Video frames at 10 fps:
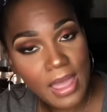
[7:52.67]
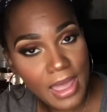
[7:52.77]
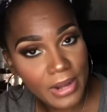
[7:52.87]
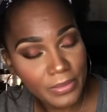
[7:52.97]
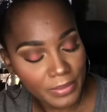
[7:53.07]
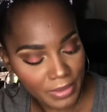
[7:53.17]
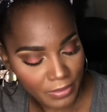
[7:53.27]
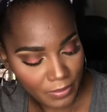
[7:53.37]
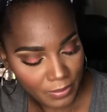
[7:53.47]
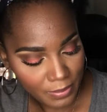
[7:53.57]
I don't
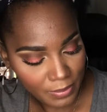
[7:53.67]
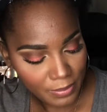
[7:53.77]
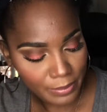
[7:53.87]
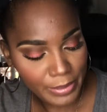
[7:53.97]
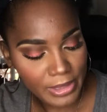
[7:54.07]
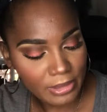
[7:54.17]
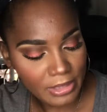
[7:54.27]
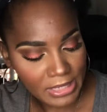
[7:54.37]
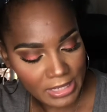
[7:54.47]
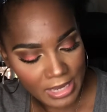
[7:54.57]
know. But
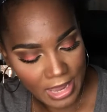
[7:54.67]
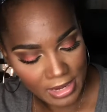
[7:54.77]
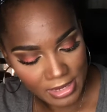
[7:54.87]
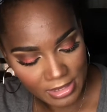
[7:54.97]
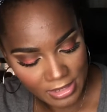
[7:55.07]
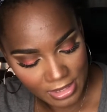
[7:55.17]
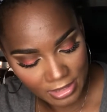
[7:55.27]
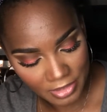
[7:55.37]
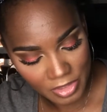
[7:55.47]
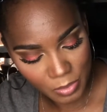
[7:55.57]
looking at it,
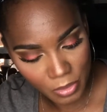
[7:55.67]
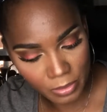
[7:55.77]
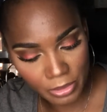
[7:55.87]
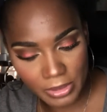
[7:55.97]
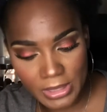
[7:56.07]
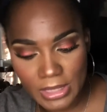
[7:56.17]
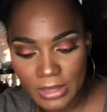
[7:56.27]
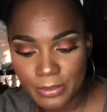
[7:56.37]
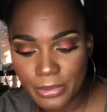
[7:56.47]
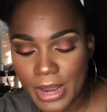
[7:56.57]
it looks more burgundy
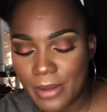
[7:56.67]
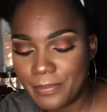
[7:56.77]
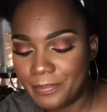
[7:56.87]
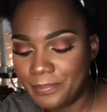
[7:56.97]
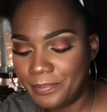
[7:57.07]
than brown.